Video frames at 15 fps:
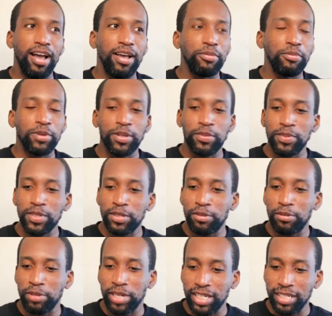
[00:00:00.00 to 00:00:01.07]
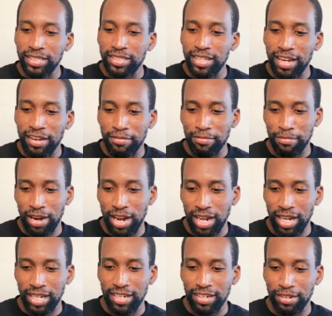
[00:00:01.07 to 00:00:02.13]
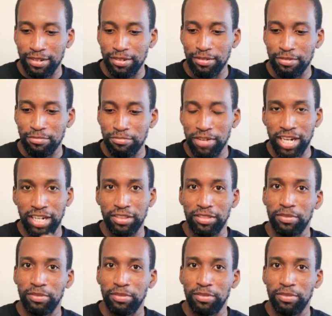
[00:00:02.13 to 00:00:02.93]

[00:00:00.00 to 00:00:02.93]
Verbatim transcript: It would have been great to have read red at the